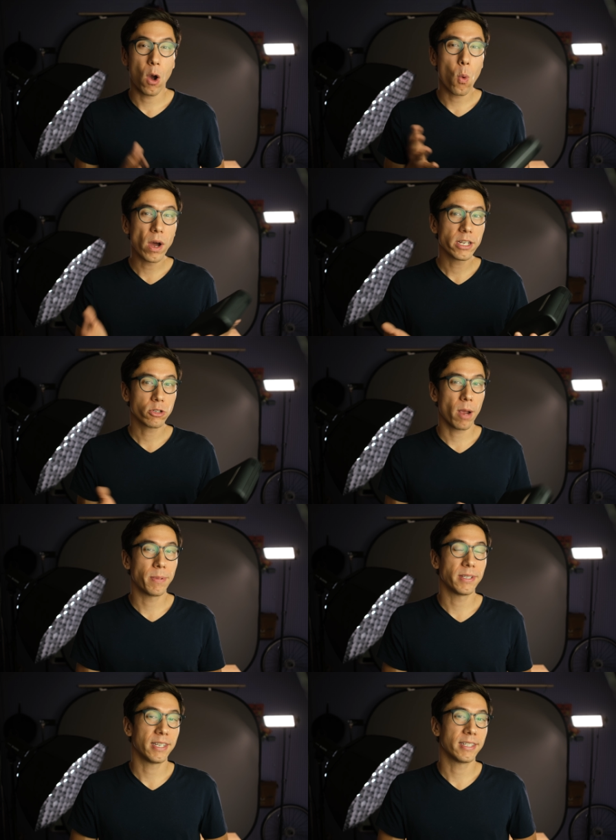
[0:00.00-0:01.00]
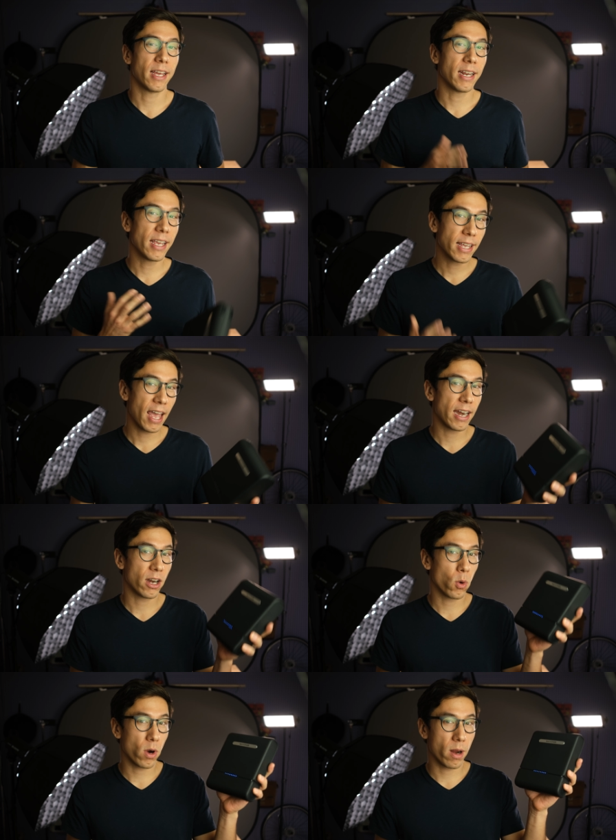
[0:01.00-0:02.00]
Now, one discrepancy is that in
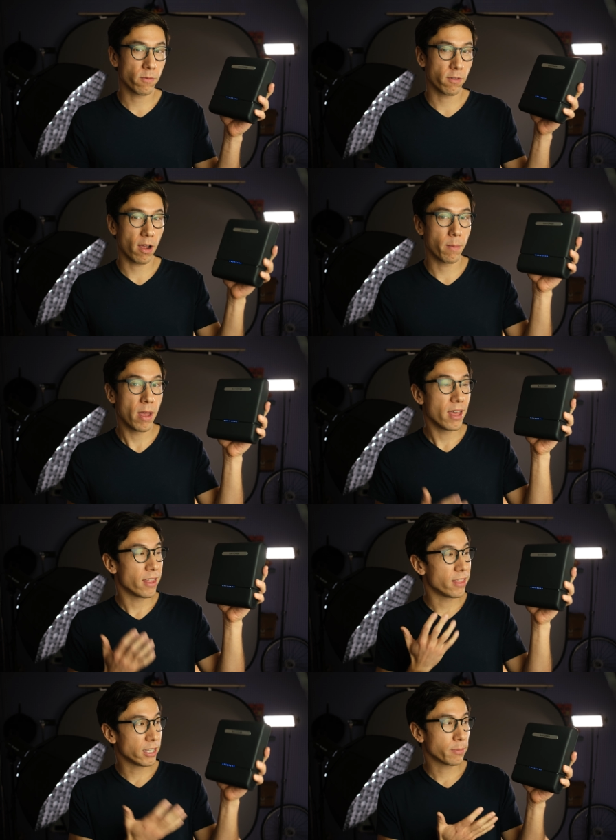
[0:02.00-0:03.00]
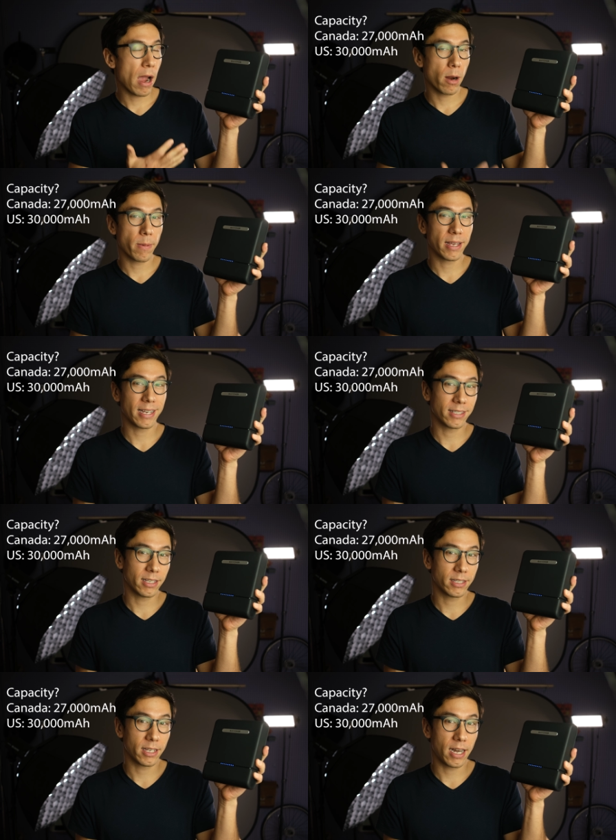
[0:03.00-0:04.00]
Canada, where I'm from, this power bank is
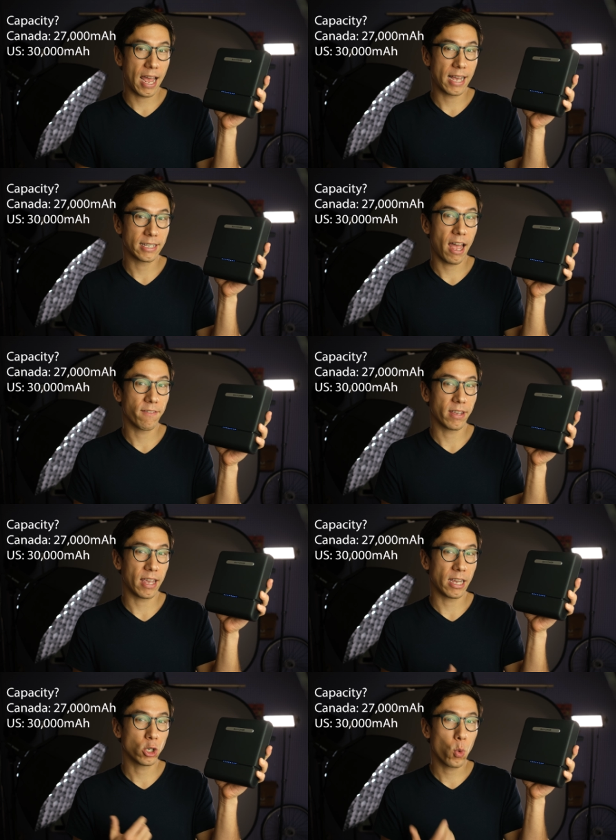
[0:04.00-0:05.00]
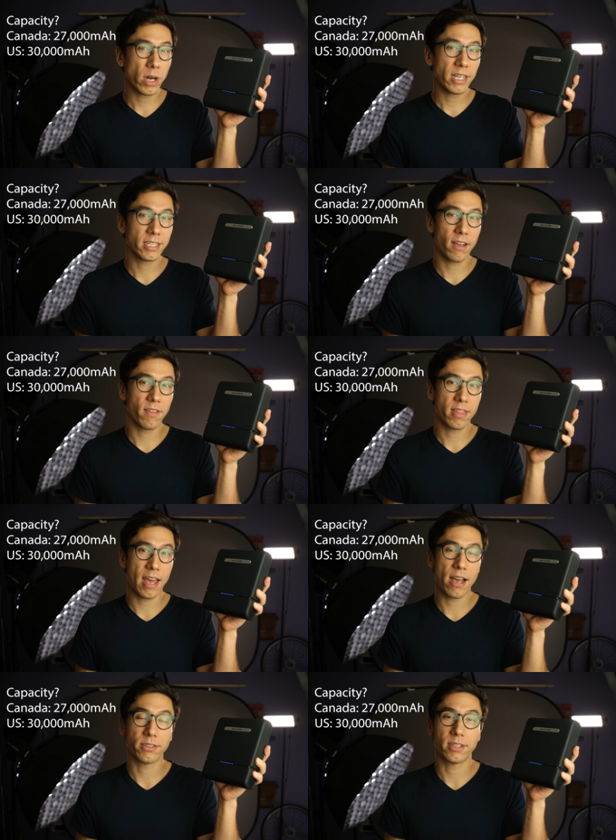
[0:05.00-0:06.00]
listed as having a
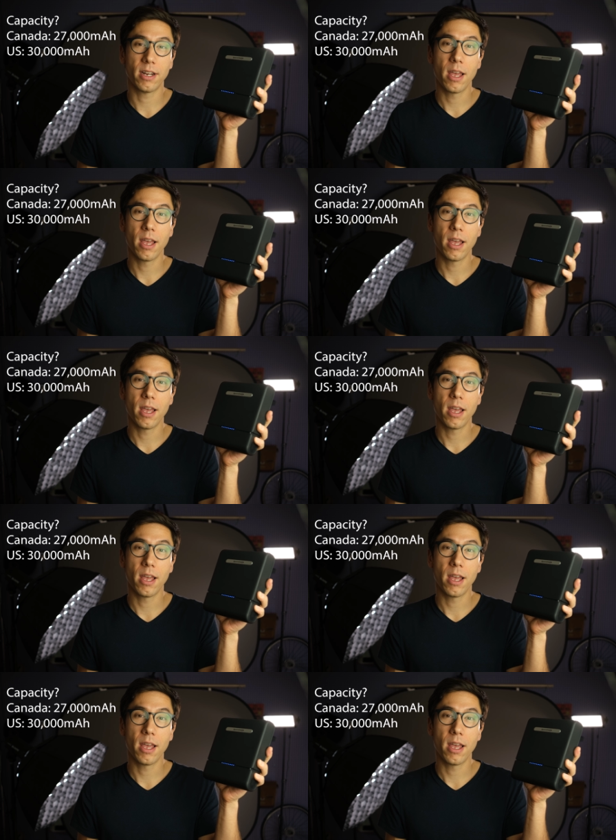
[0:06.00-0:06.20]
27,000